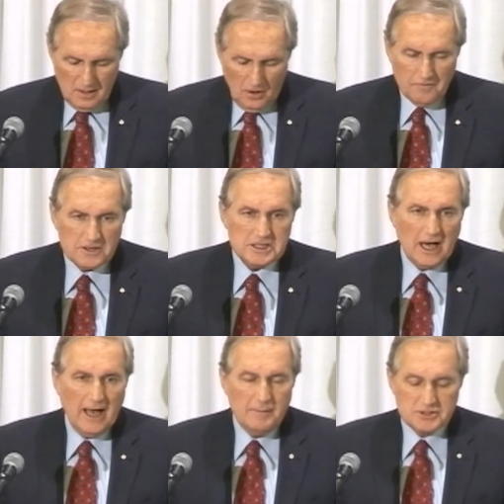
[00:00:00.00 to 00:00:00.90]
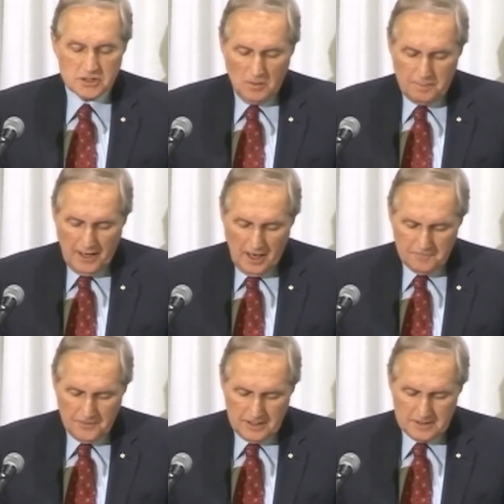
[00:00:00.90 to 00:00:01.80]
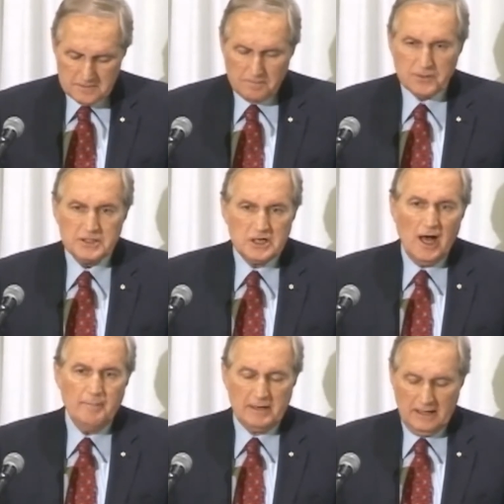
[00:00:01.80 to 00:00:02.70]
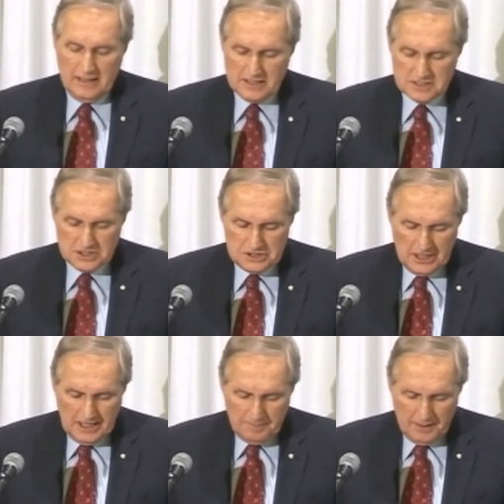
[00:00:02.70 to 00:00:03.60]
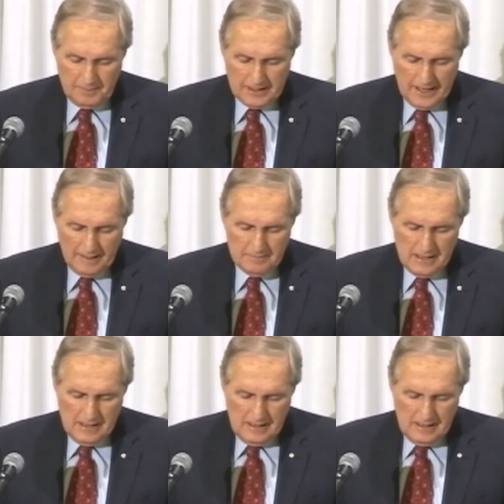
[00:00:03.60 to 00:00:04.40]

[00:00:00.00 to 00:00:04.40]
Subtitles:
Over time, so powerful and predominant has the GDP become